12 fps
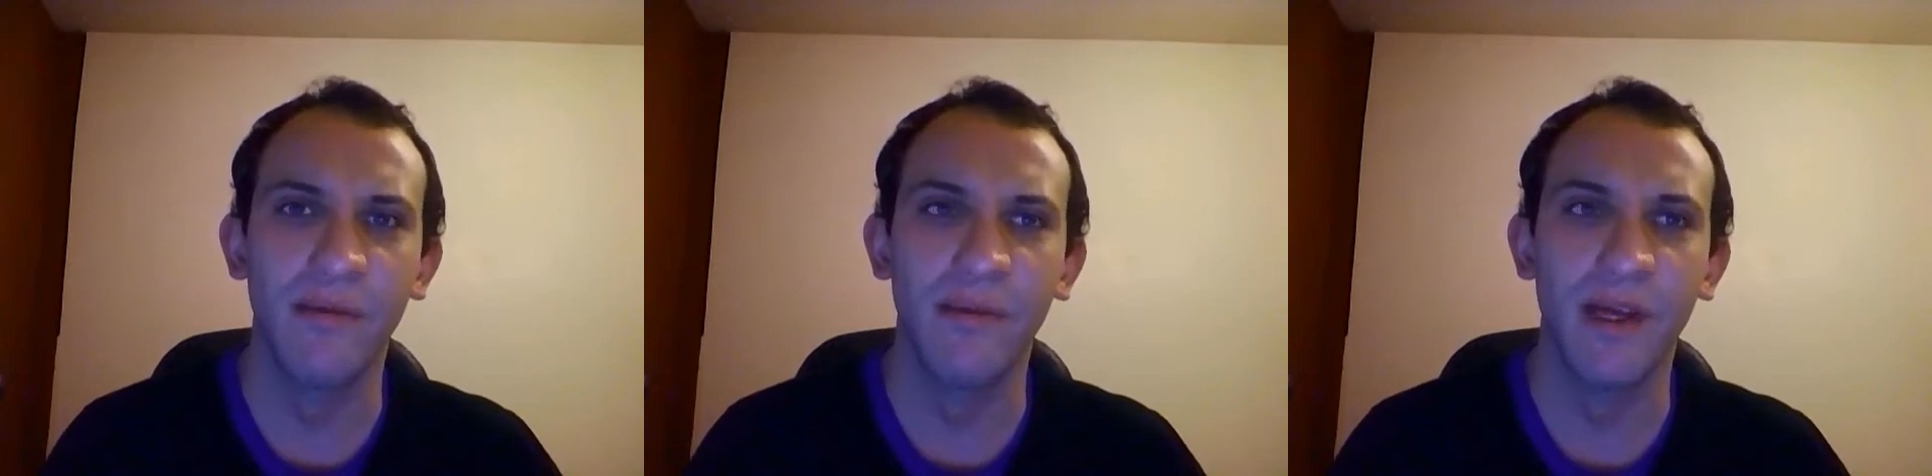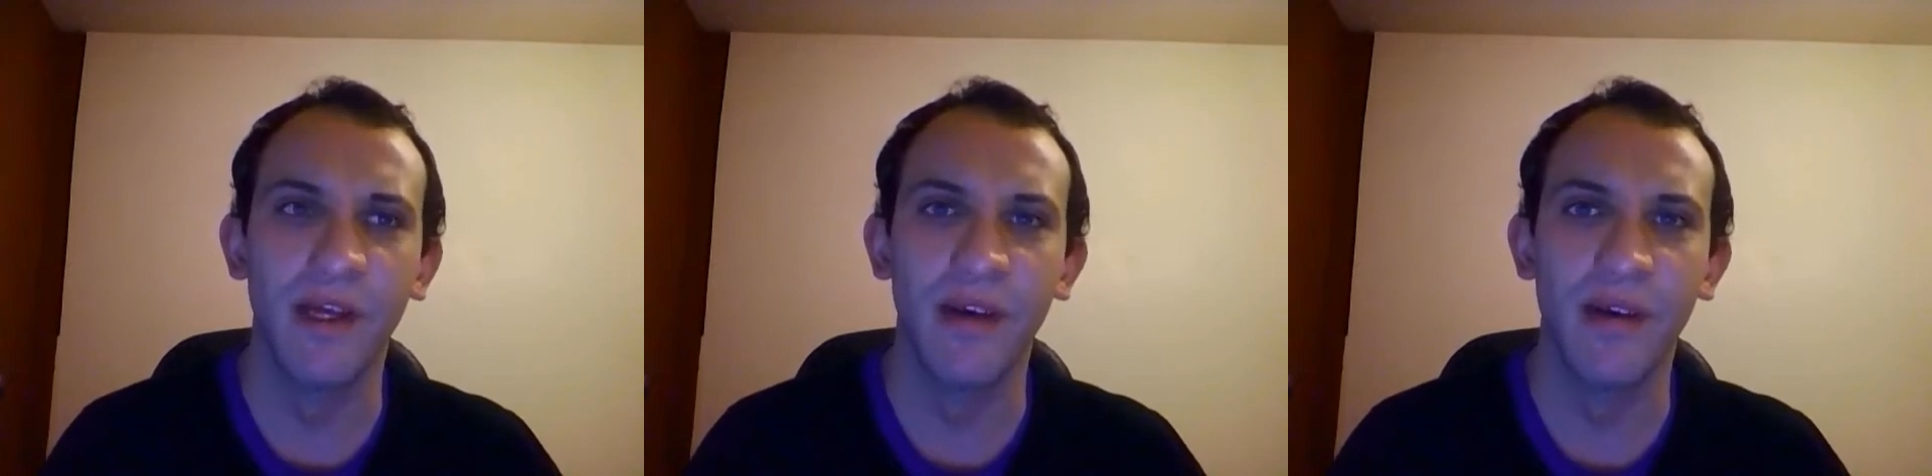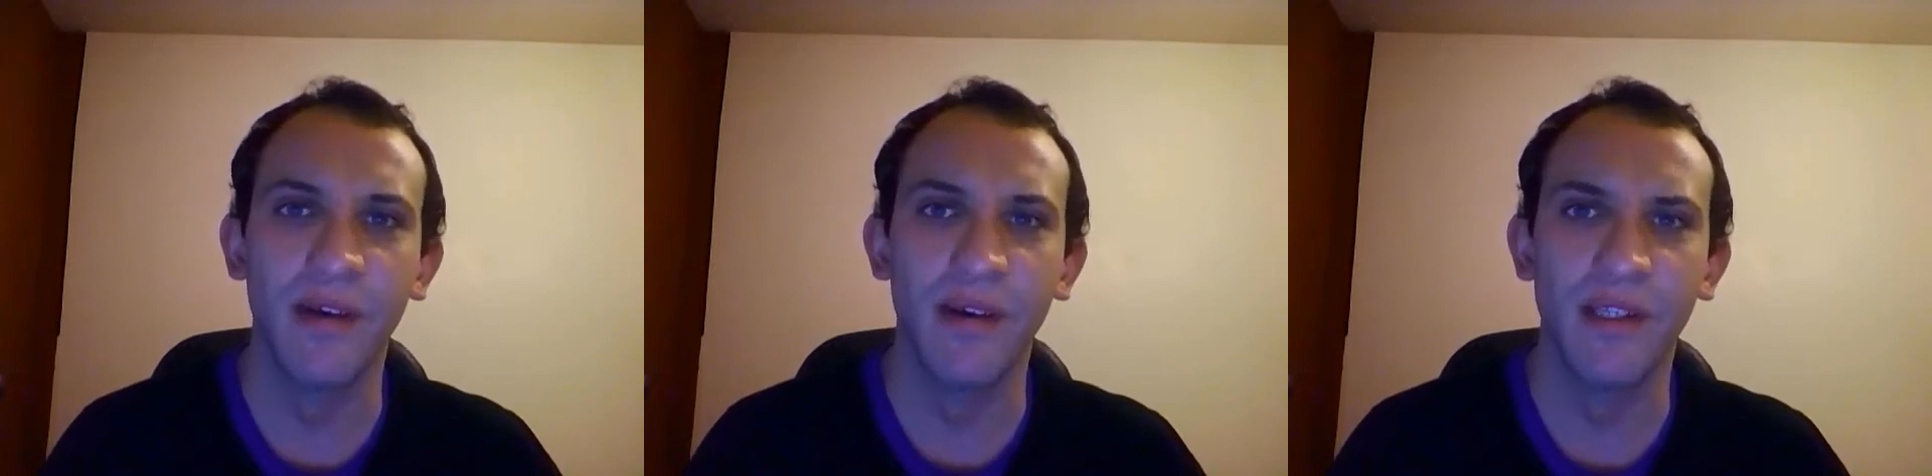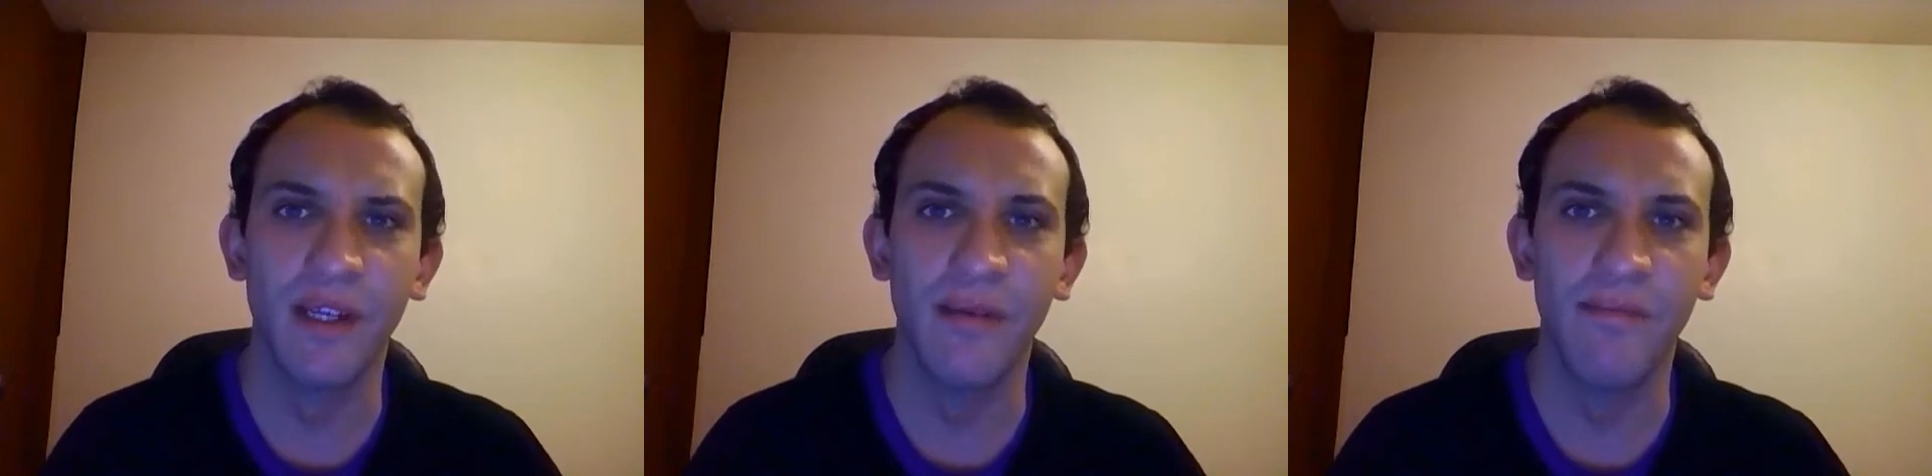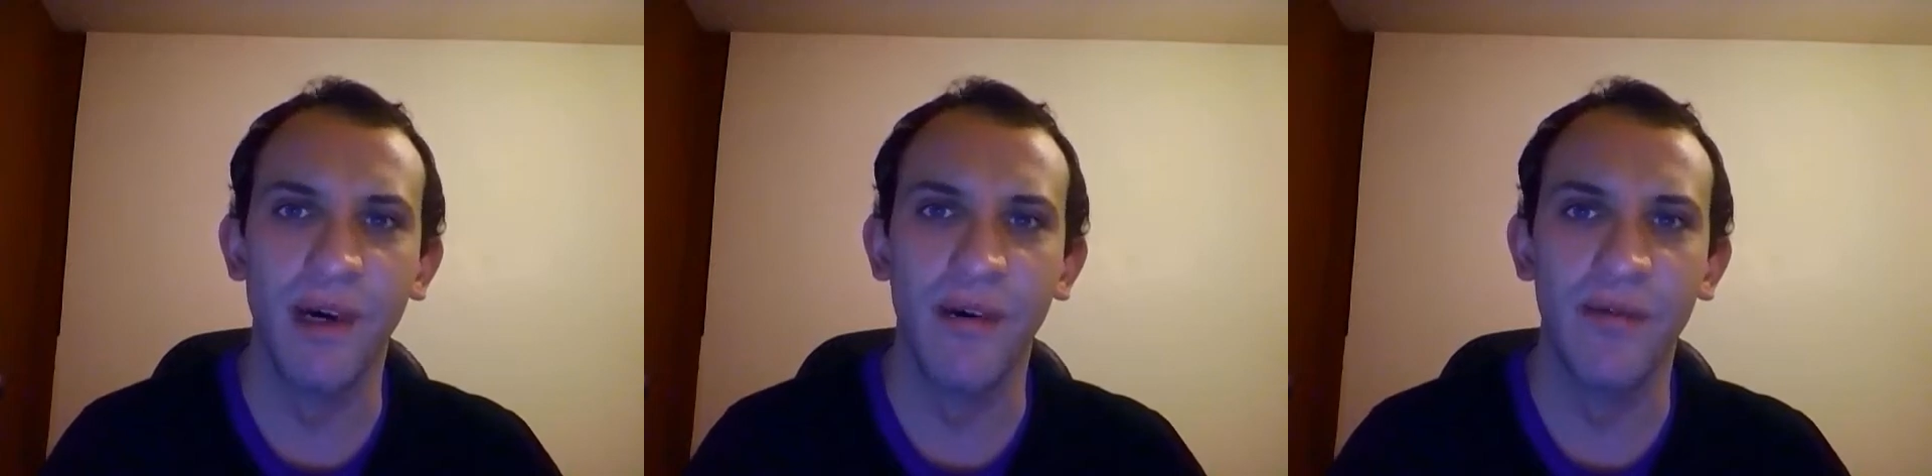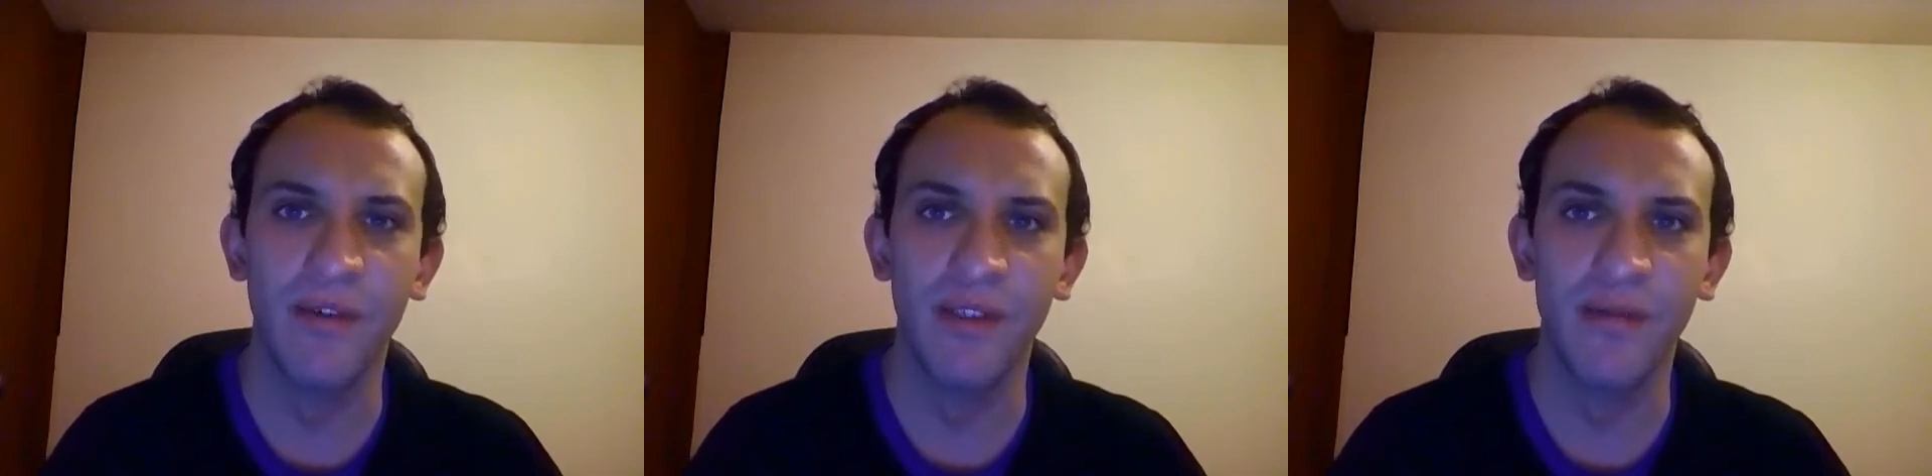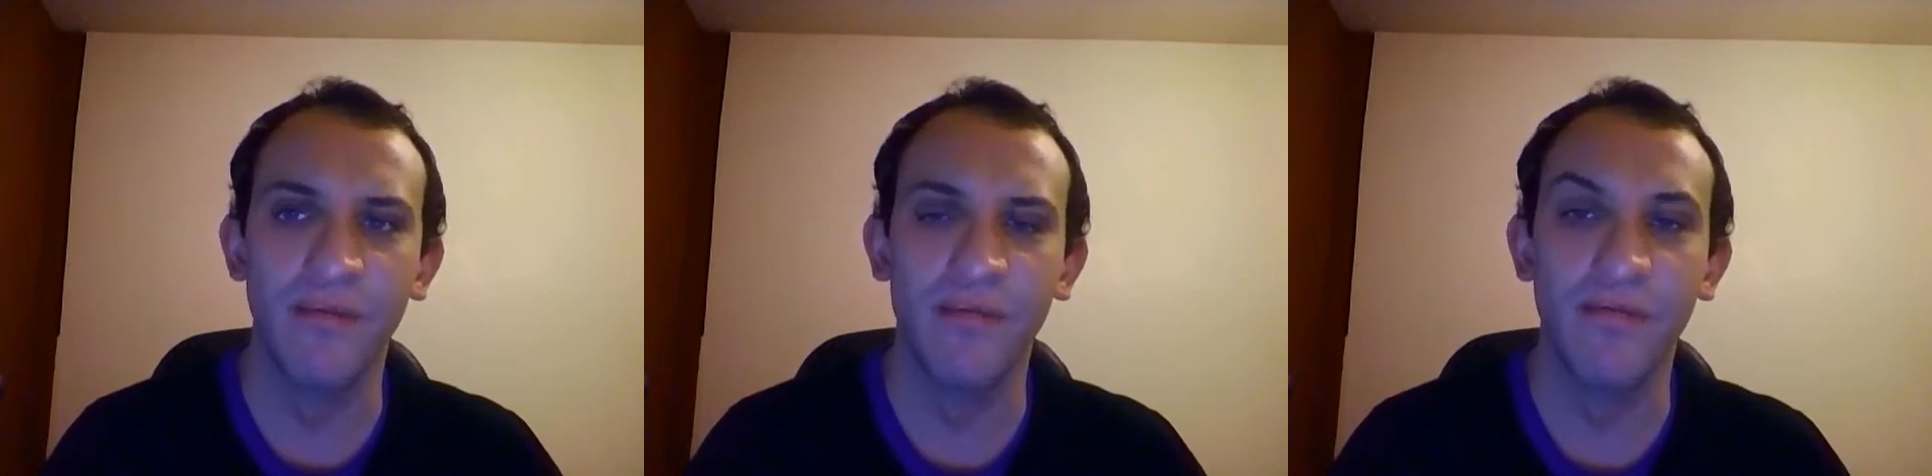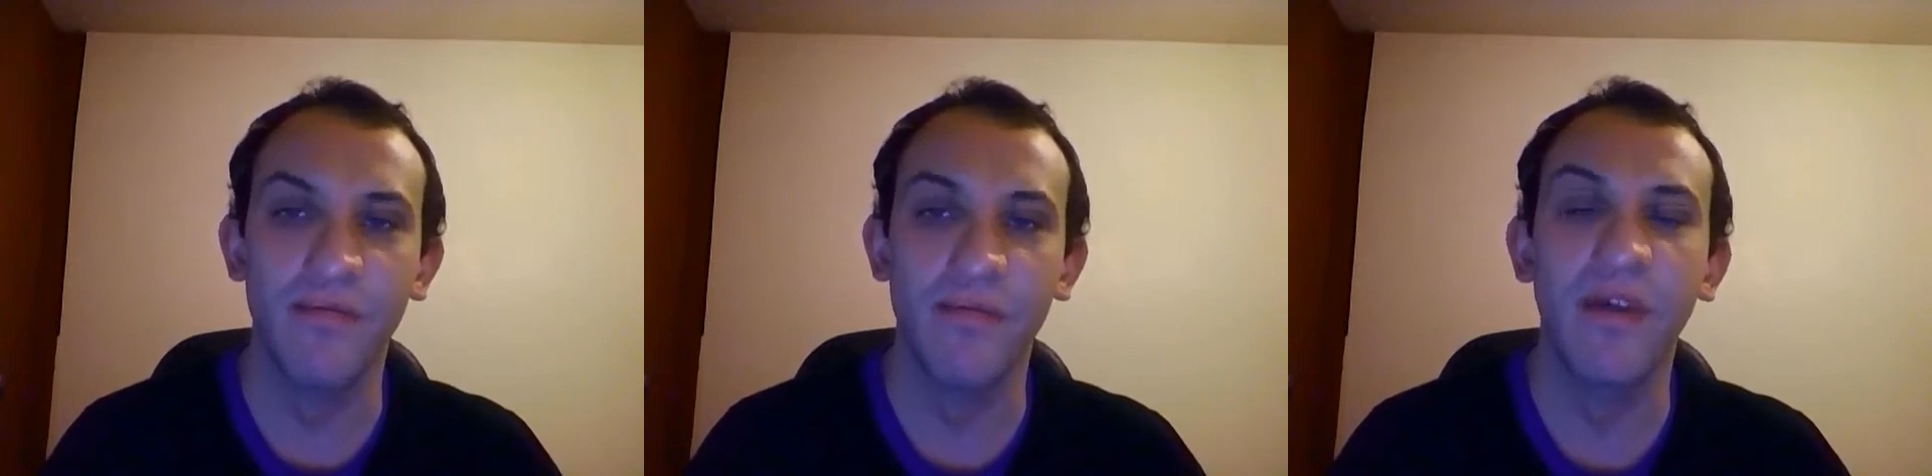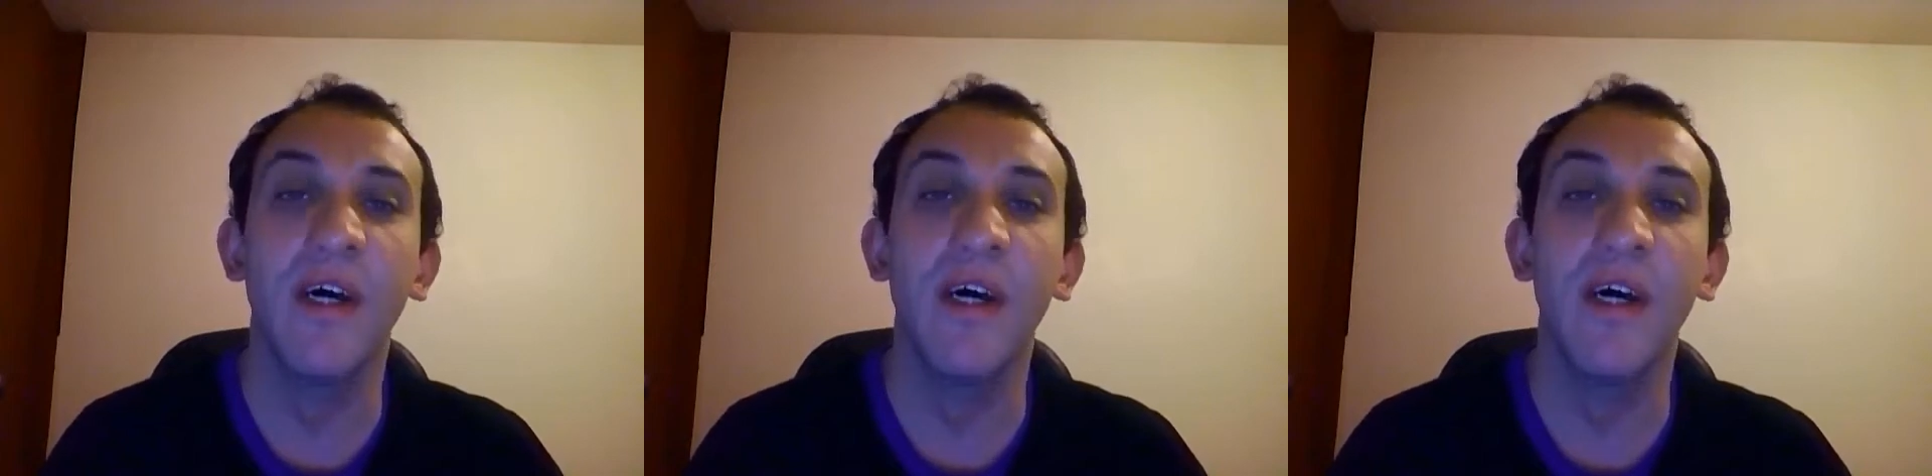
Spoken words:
Romanians in Belgium